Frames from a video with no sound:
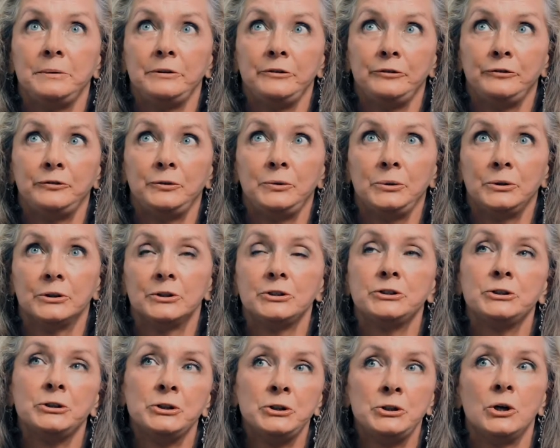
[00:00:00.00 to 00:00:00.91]
before
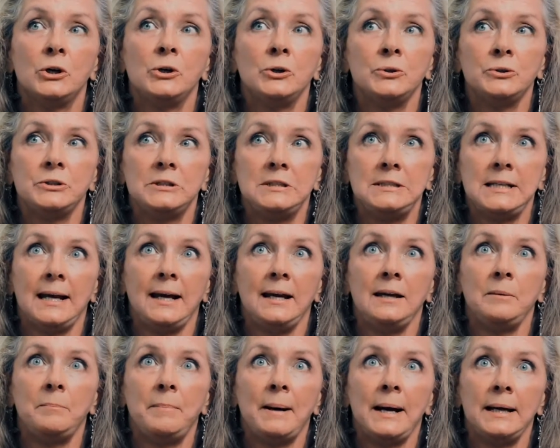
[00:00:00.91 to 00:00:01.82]
to know
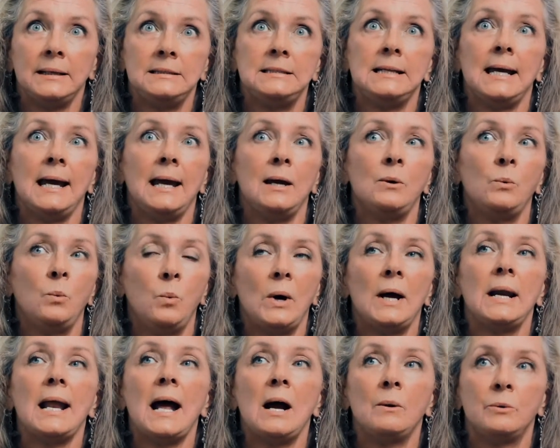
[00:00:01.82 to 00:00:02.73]
day by day
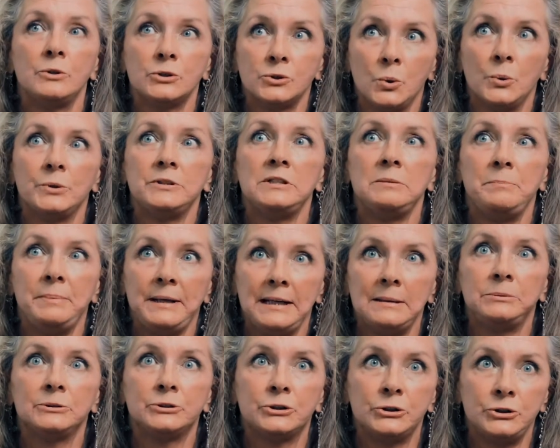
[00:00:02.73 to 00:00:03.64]
what I was going to be
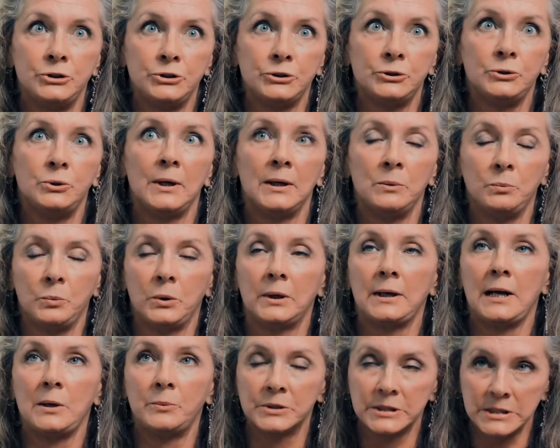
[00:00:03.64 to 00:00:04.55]
able to do and
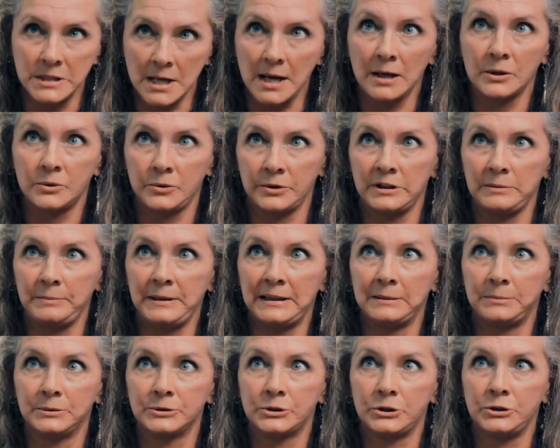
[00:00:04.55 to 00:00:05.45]
what I was not going to be
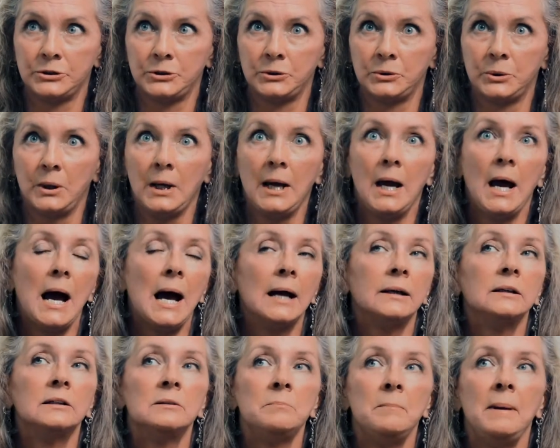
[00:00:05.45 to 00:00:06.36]
able to do.
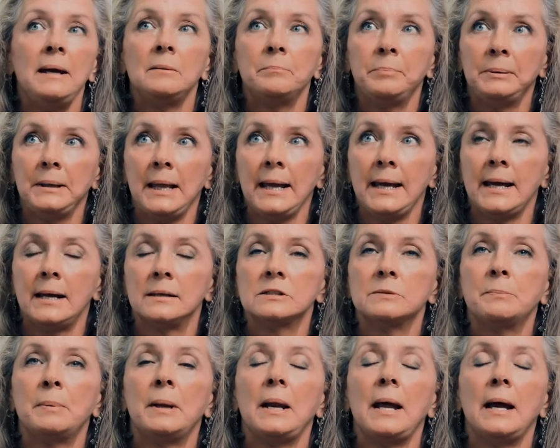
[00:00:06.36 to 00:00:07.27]
I could make
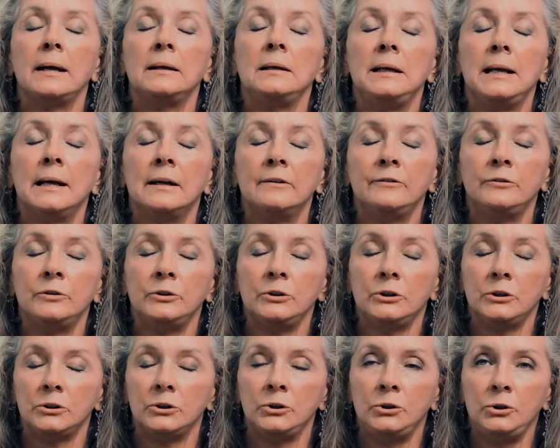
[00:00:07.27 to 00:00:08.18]
plans, but I
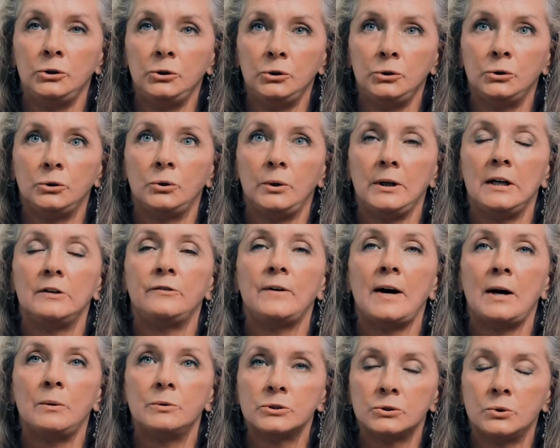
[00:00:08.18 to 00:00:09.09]
never knew if
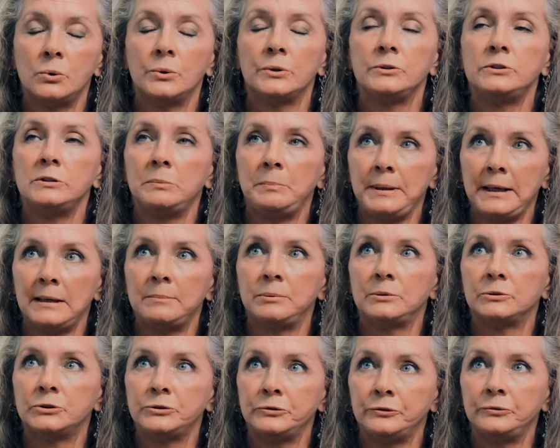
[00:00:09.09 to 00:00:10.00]
I was going to be
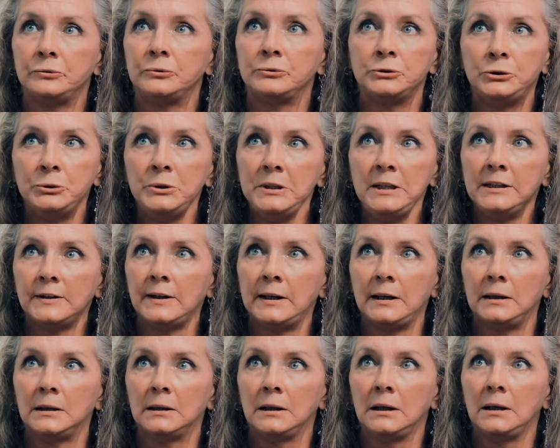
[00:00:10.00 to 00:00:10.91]
able to do
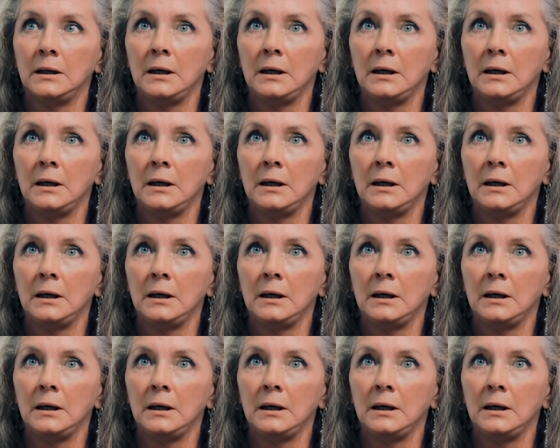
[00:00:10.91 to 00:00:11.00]
anything.